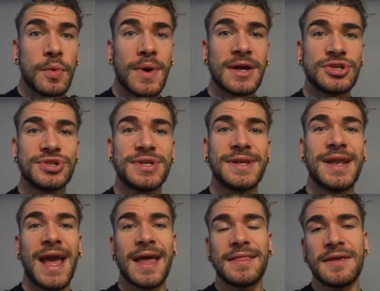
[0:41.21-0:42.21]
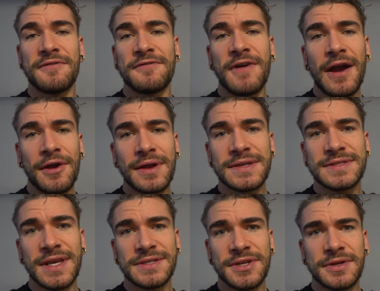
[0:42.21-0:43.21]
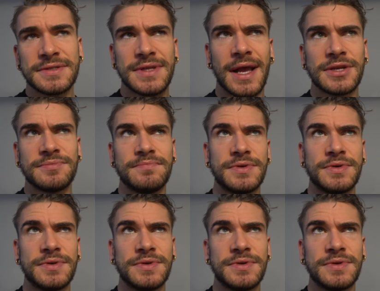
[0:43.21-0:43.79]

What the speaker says: Washington at the Firing Center slash